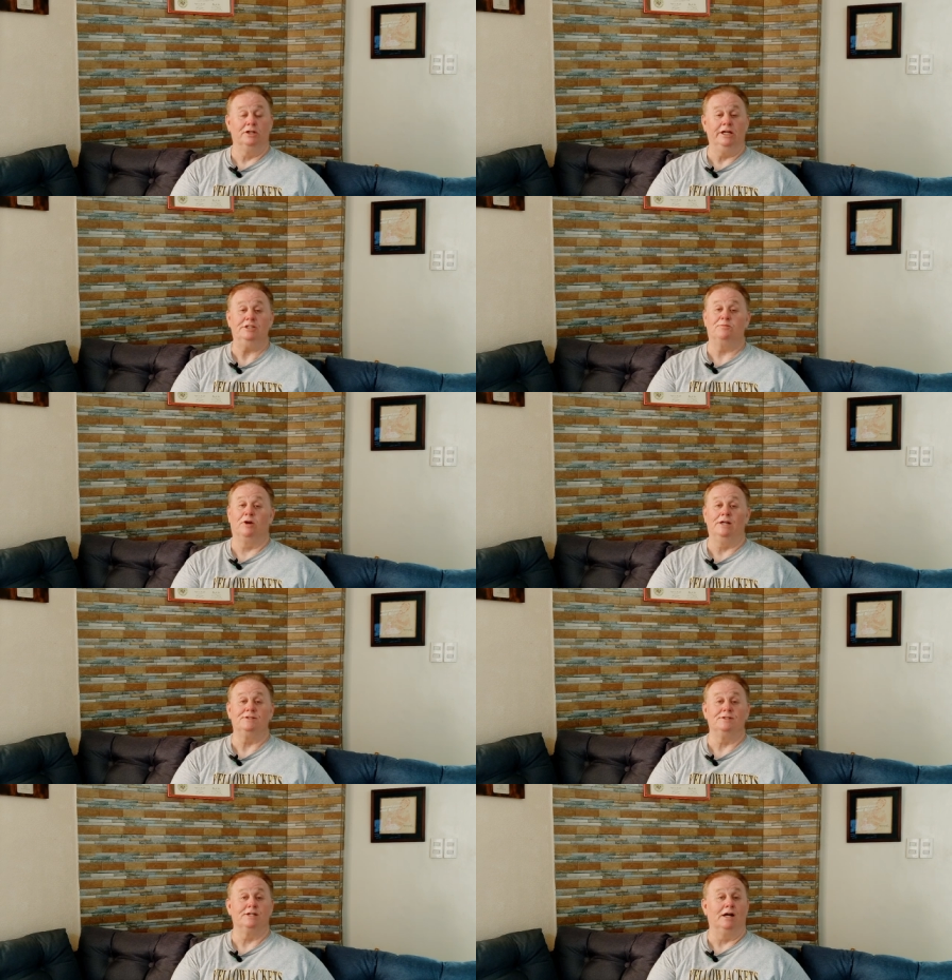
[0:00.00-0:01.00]
police
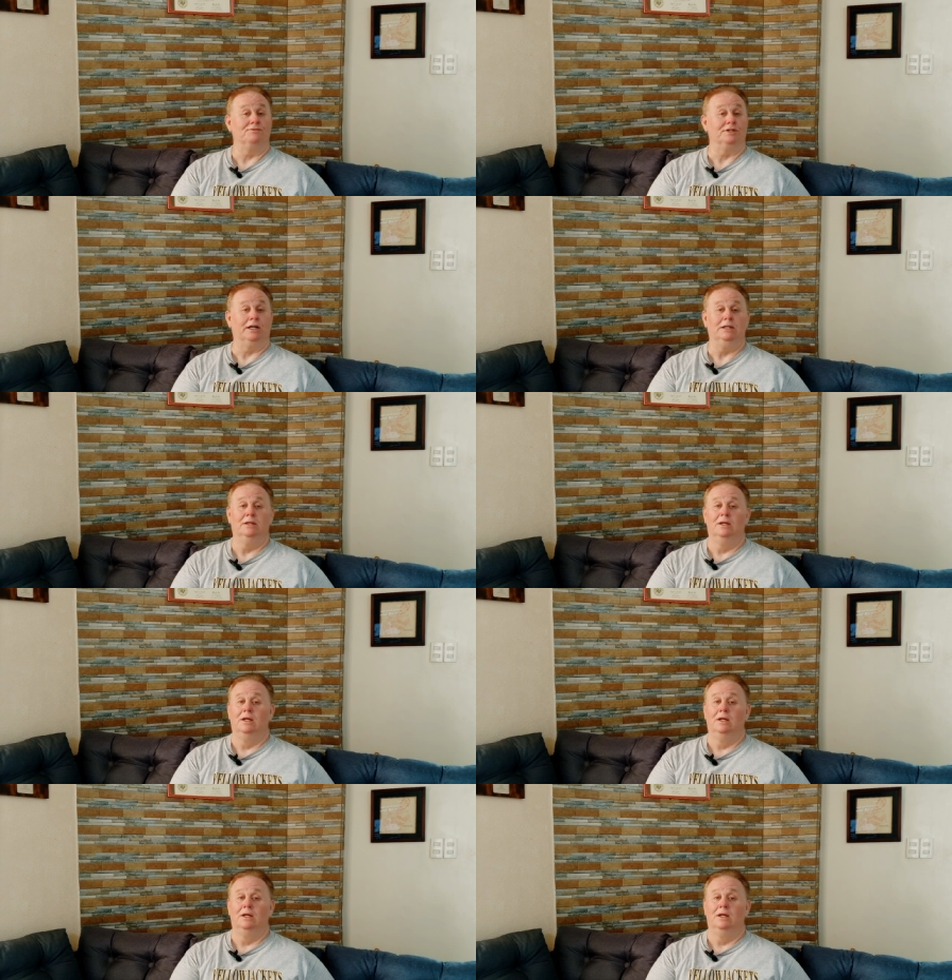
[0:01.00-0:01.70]
presence out there.